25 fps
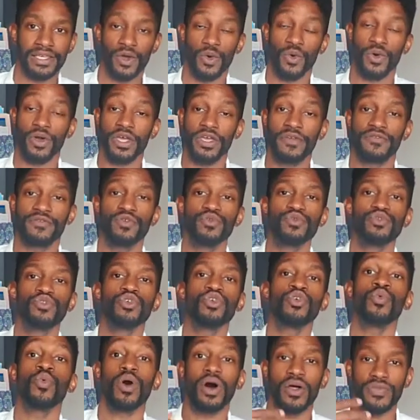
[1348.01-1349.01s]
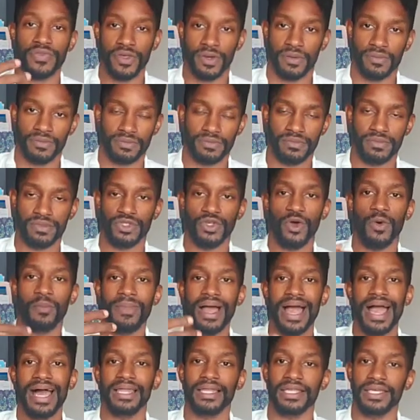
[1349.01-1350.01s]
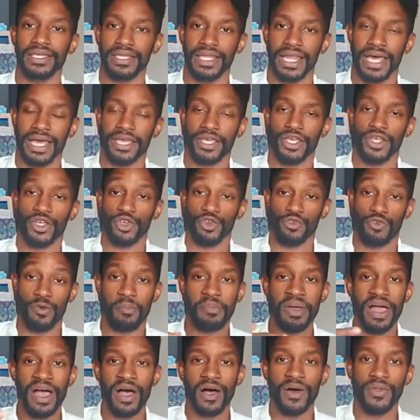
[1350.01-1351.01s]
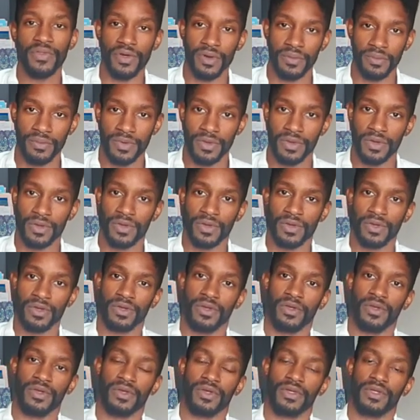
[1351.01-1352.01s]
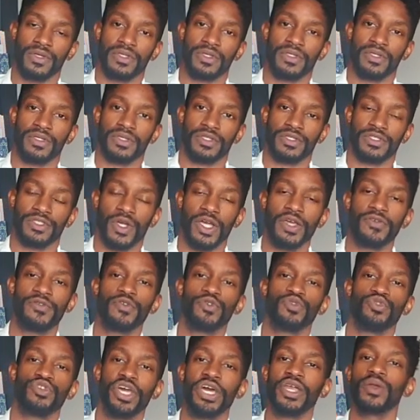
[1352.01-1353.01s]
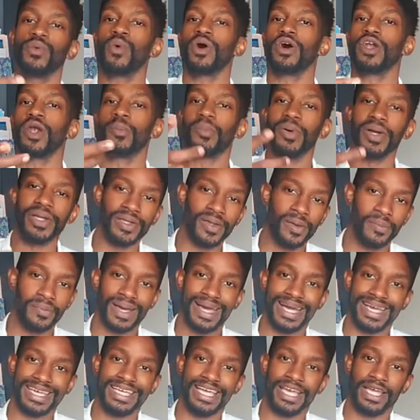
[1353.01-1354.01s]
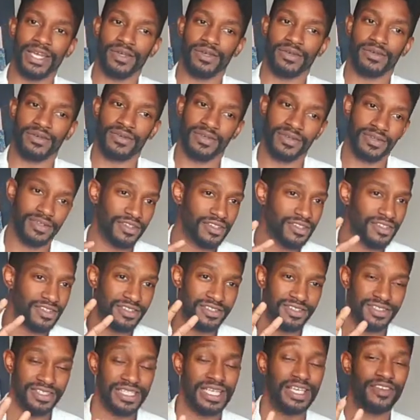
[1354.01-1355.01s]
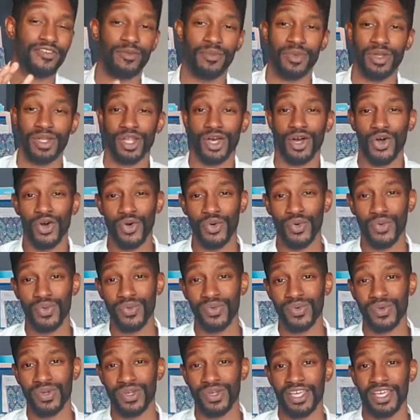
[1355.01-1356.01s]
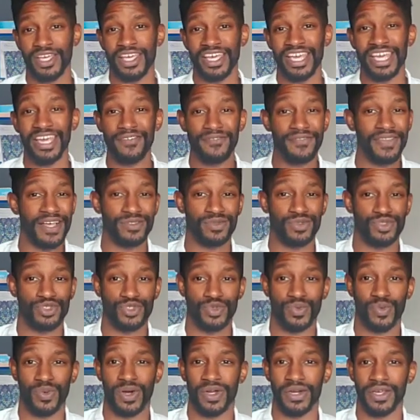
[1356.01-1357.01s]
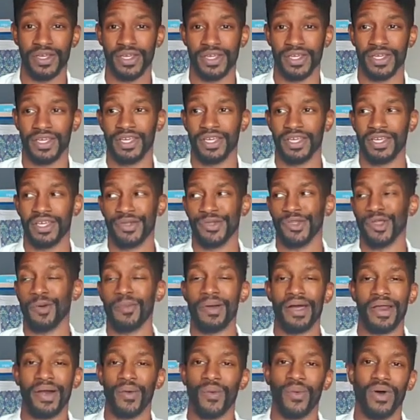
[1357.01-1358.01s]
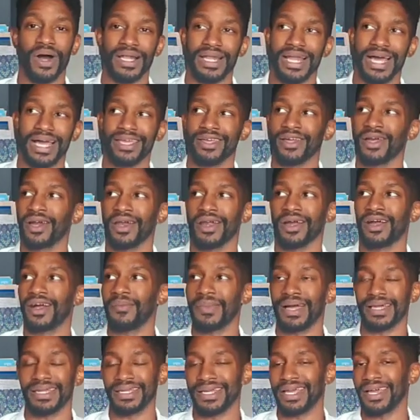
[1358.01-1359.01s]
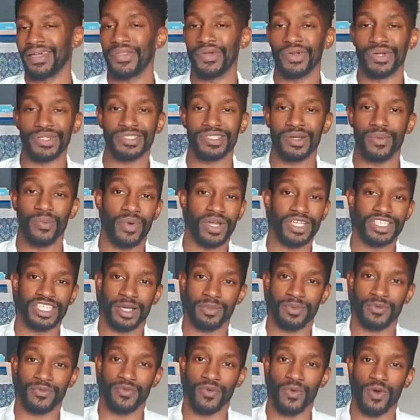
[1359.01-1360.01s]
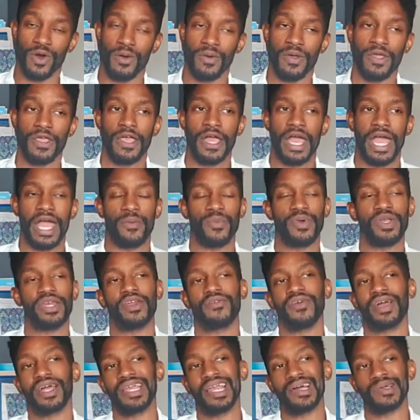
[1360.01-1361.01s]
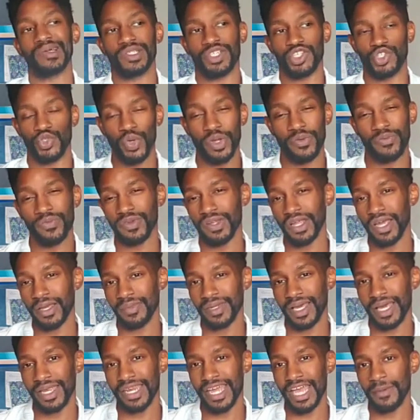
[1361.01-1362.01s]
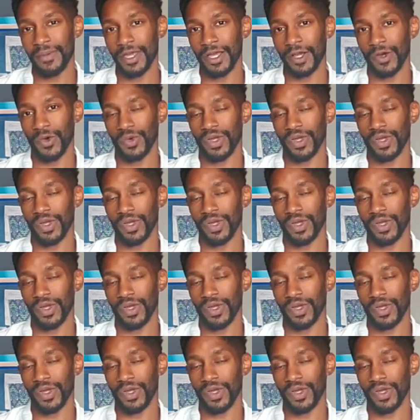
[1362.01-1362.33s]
Or if you do want them so badly, like you repel them. So if you did want to bring them back in, leave them alone. If that's what you wanted. No matter what, like you're gonna come back together in some way, shape, or form. And we need to recognize the twin flame dynamic.